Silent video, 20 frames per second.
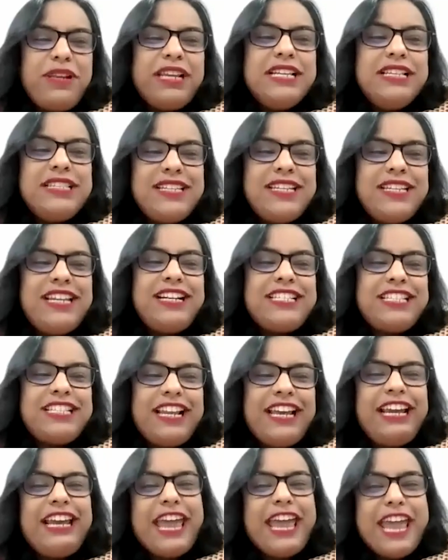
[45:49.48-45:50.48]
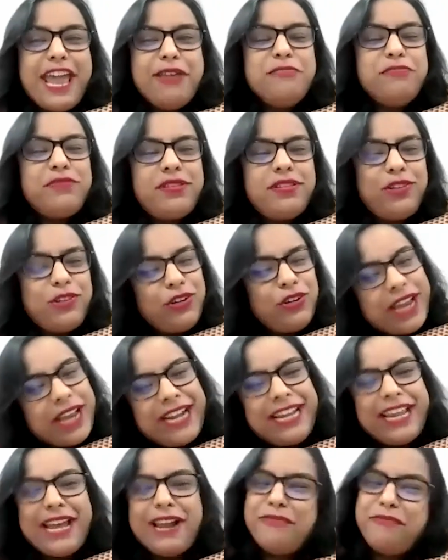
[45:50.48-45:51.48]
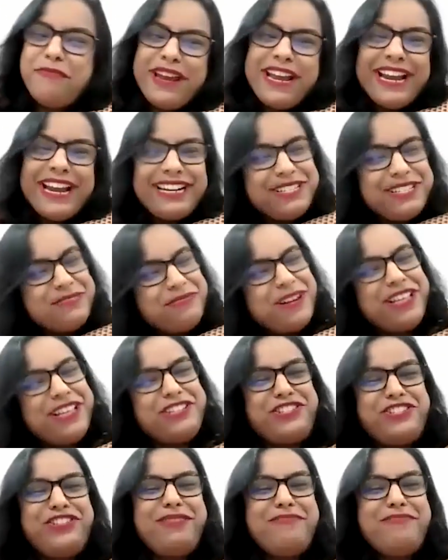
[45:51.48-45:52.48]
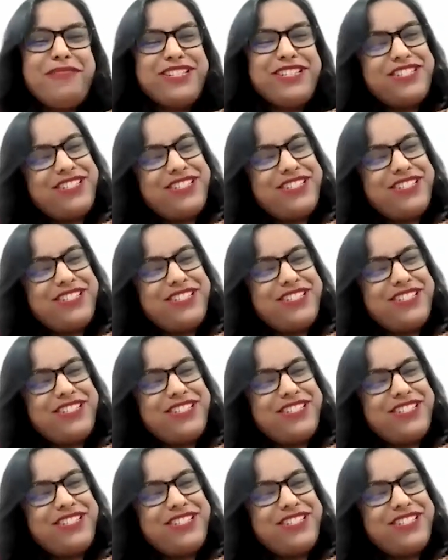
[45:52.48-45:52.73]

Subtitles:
incidents like AIMS, that helped me get some additional budget.